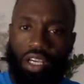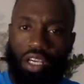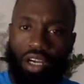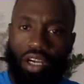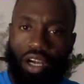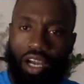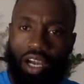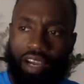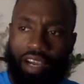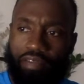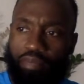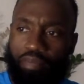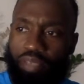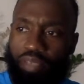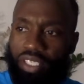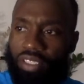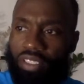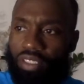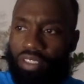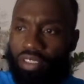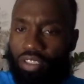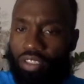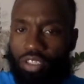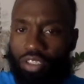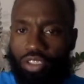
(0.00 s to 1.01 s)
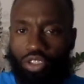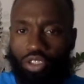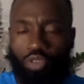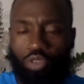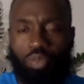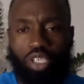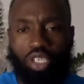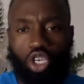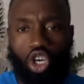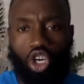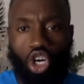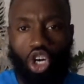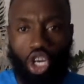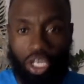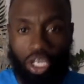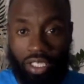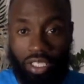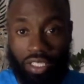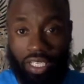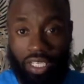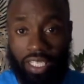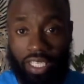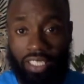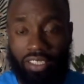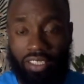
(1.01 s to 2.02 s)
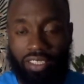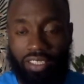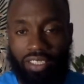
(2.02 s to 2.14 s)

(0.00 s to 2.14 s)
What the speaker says: you've been colonized.